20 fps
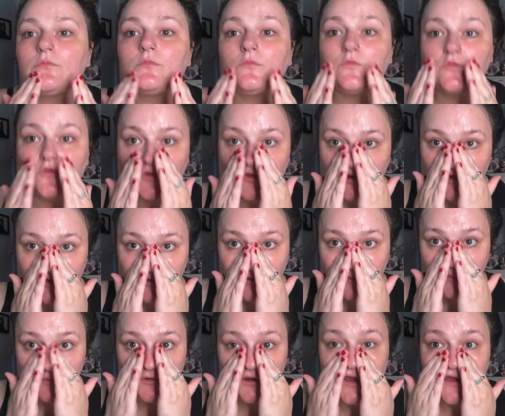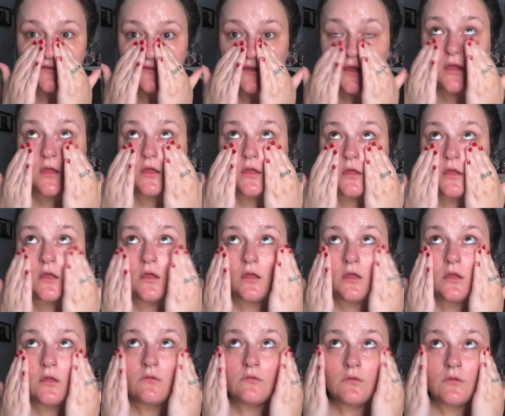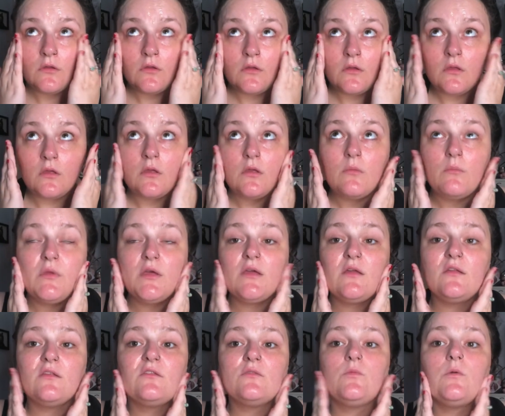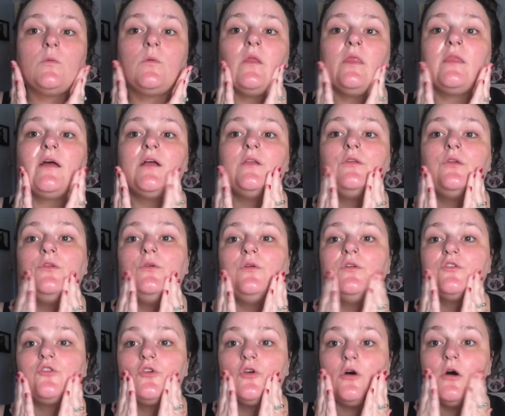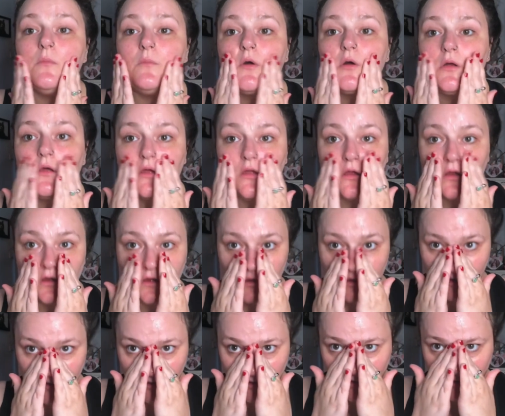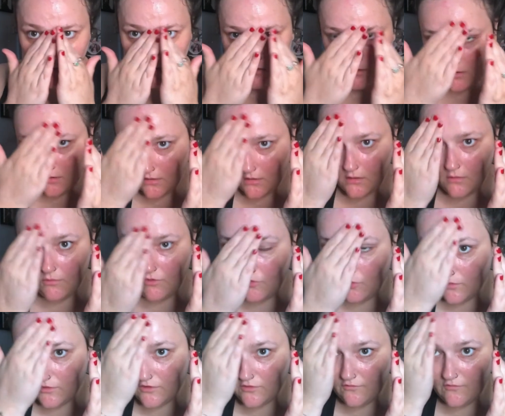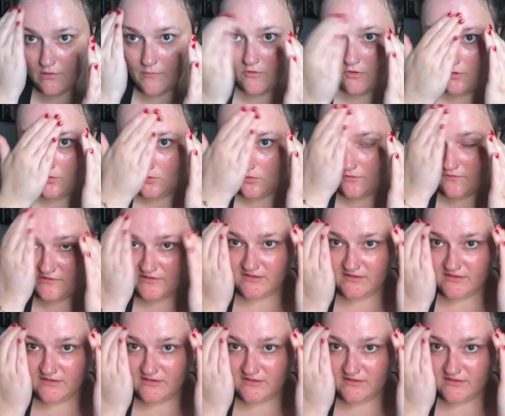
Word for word: So just pressing it, because we want that to do its job. We don't want to rub it all off the